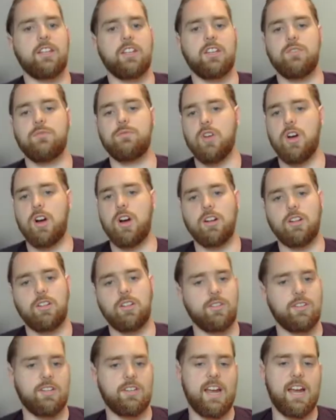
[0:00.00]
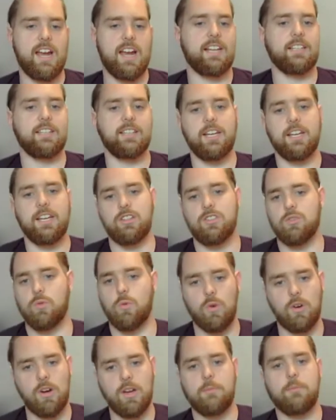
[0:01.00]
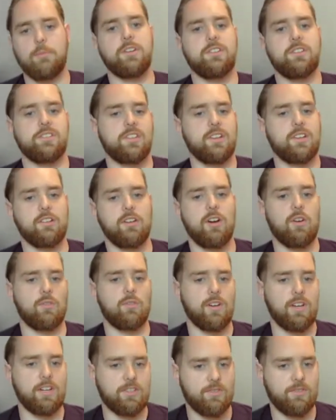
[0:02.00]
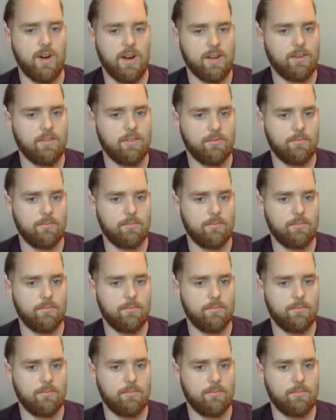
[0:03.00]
that you've not included any links or images in your outreach, right?